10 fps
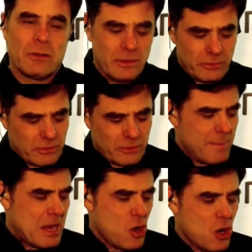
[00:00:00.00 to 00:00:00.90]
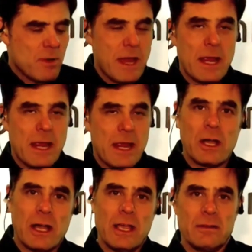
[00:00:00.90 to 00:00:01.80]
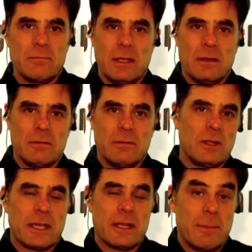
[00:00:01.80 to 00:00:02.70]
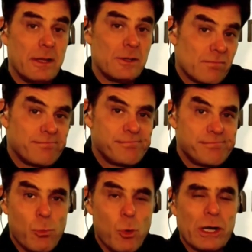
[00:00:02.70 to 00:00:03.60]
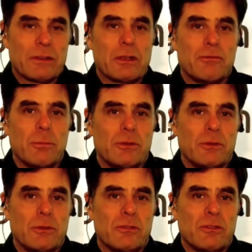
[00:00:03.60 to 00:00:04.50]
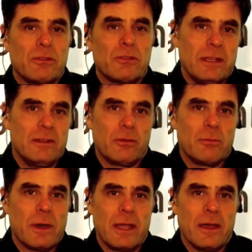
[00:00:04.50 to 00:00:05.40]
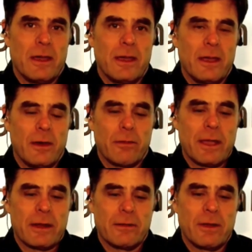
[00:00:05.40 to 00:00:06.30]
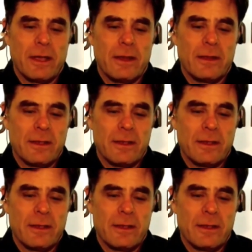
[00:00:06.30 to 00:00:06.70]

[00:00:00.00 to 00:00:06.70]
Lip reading: and it's got my heart rate and all kind, and I can imagine wanting to contribute some of that data into my health record, right?